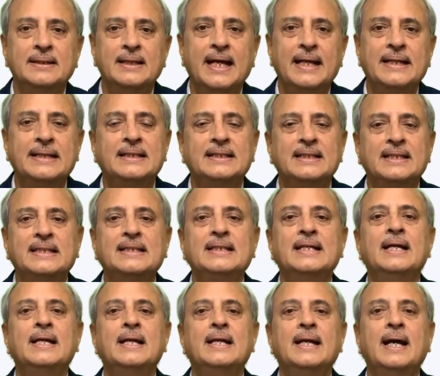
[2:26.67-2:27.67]
entities
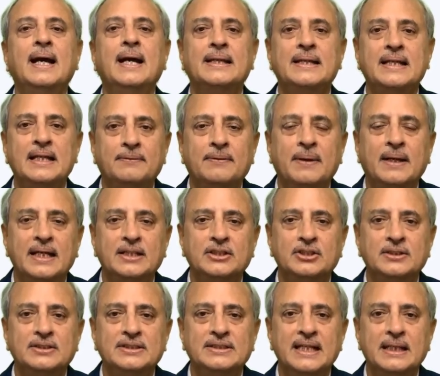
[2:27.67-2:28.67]
can align their
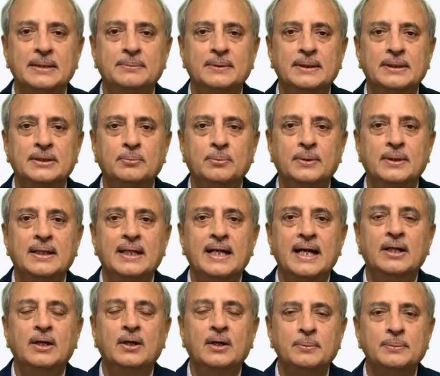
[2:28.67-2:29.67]
financial statements with the
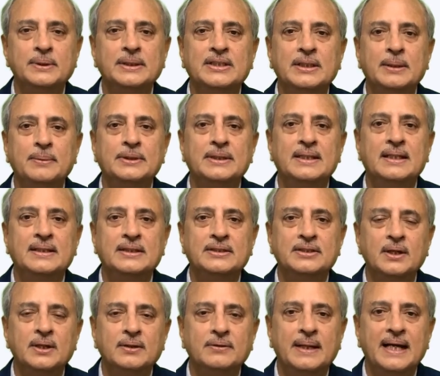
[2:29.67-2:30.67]
economic substance
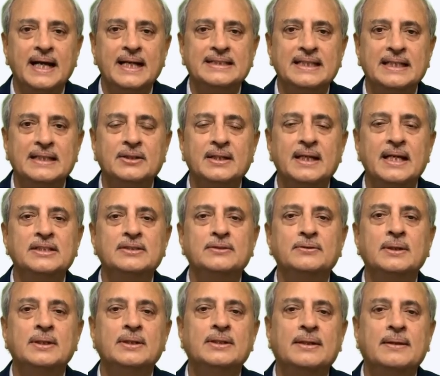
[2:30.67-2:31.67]
of asset
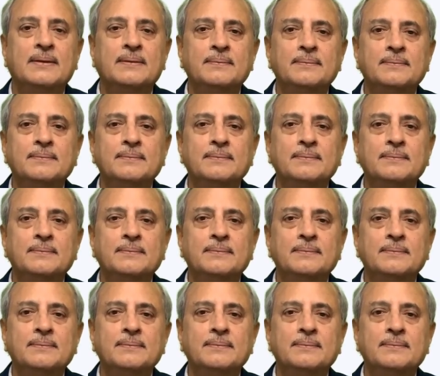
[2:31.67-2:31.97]
transfers.